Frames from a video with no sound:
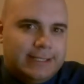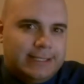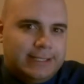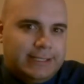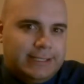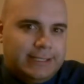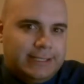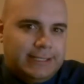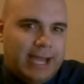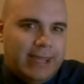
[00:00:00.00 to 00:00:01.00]
Uh,
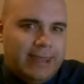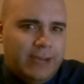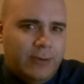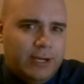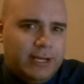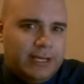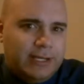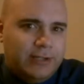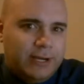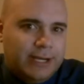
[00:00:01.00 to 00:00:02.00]
I think we're gonna need a
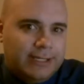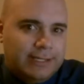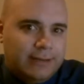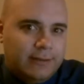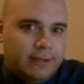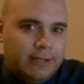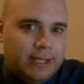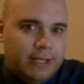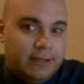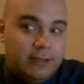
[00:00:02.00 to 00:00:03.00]
translator on
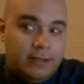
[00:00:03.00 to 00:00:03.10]
that.